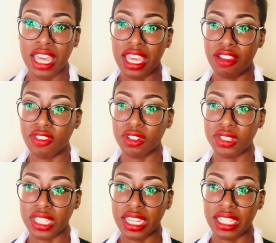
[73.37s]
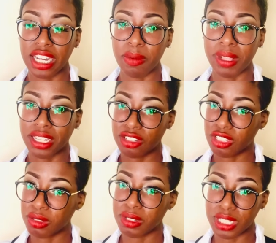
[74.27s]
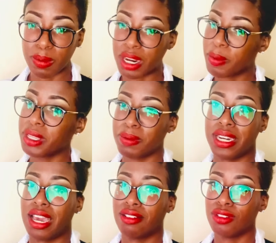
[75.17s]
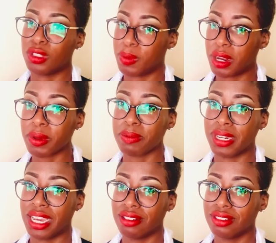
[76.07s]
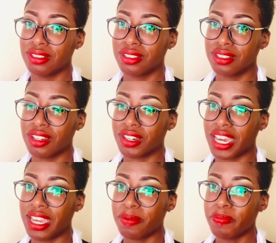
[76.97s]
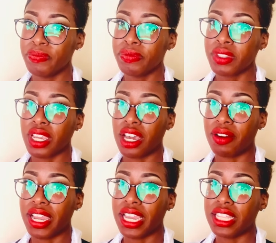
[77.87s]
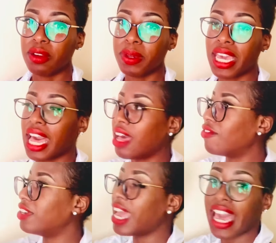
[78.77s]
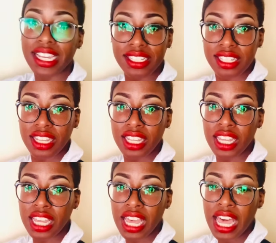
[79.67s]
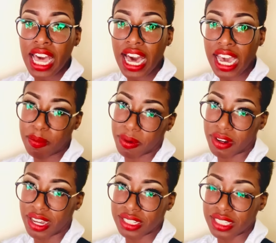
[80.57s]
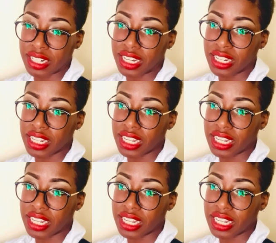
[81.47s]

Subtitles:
If you'll see it, like I'll be like, just bear with me now. Just bear with me now. Okay? All right, and then we have next, high porosity.